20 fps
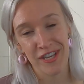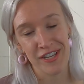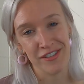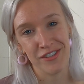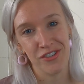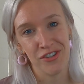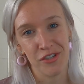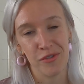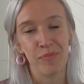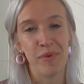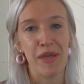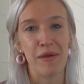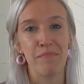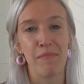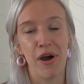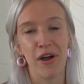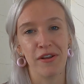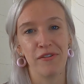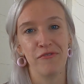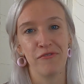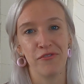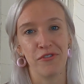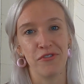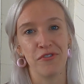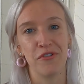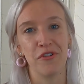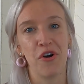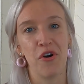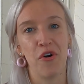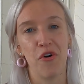It's just being
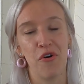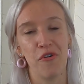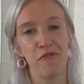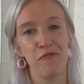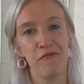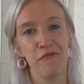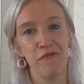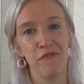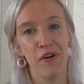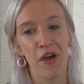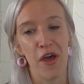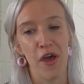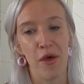mindful of